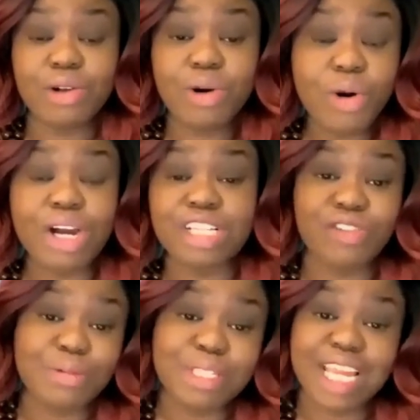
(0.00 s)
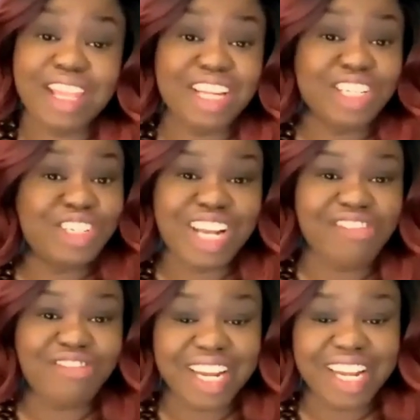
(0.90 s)
courts from saying that you're
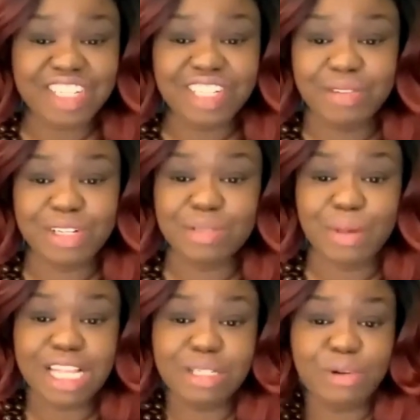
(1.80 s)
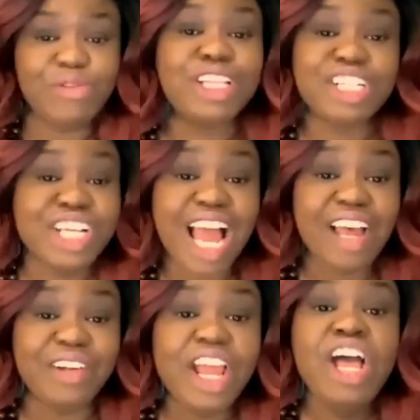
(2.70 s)
not financially responsible for the
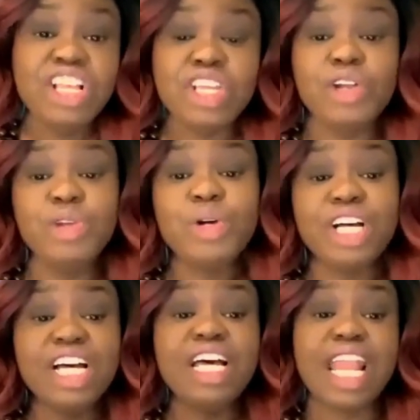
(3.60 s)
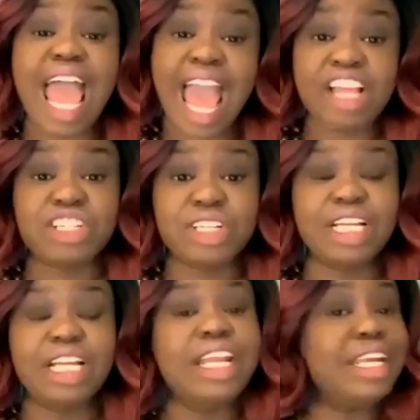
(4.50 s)
child. So you could
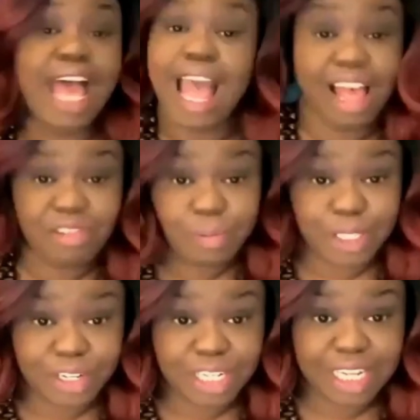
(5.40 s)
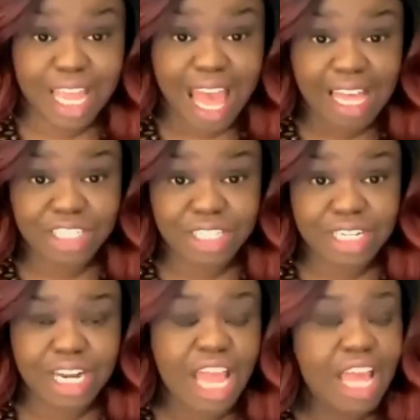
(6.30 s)
actually not have a paternity
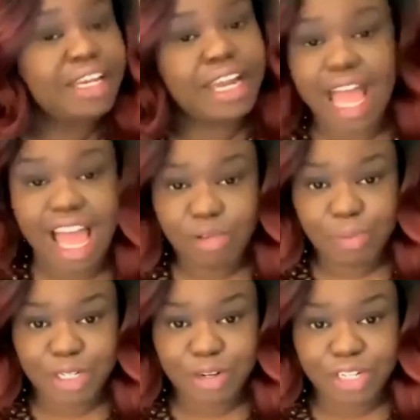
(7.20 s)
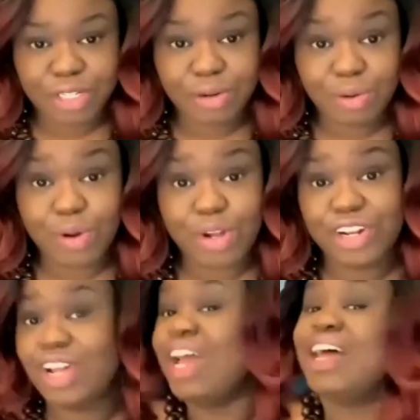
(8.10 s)
action, not have a paternity
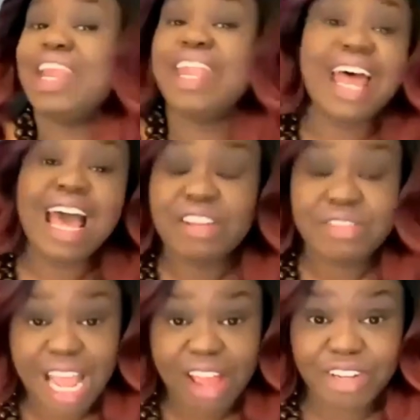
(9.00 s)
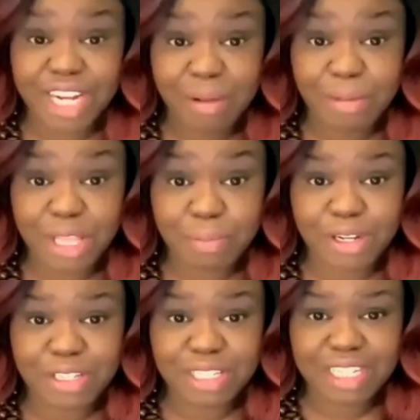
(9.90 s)
order, not even have your name on the
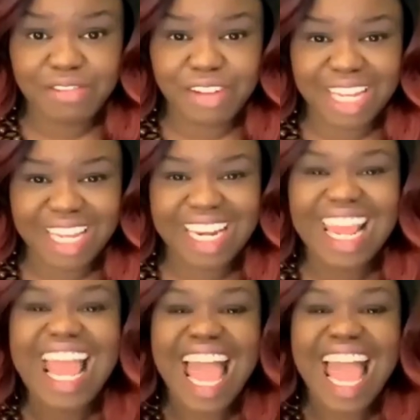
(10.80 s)
birth certificate,